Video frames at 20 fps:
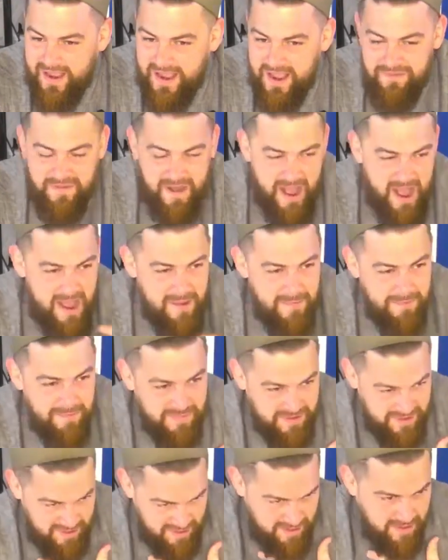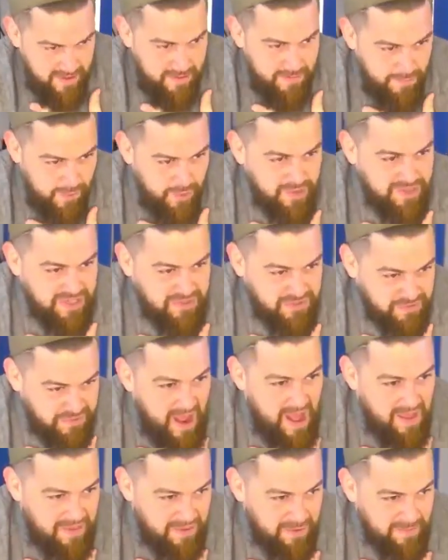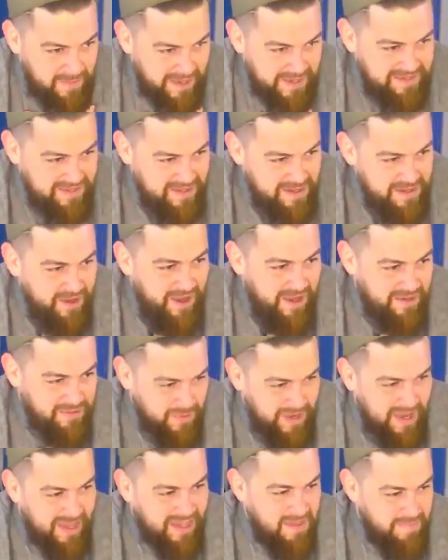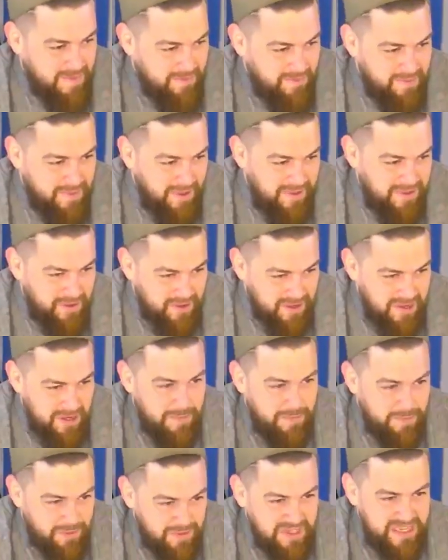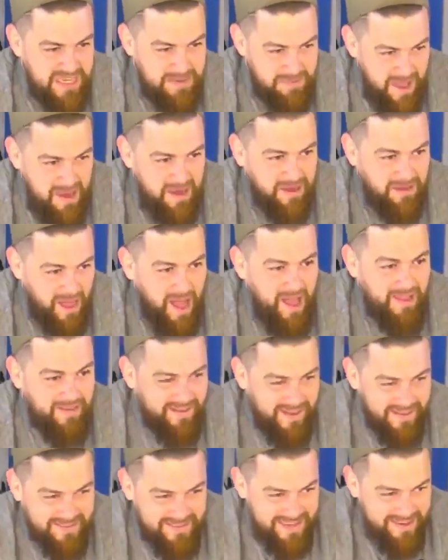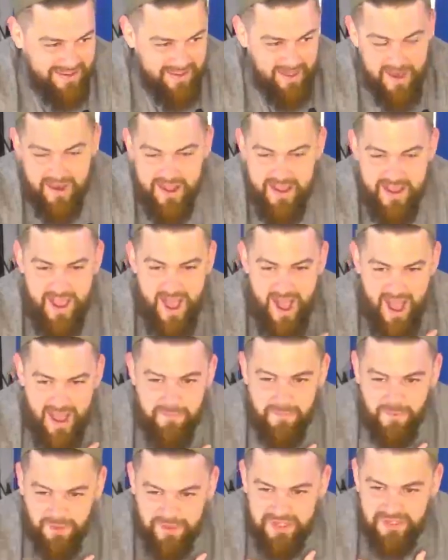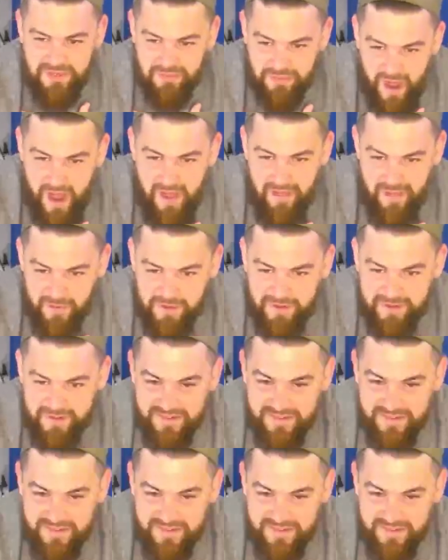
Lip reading: If I'm Musa's father, my son, you guys, when I come every month, you're going to hear Musa and Iman a lot. I say it a lot. I'm Musa's father.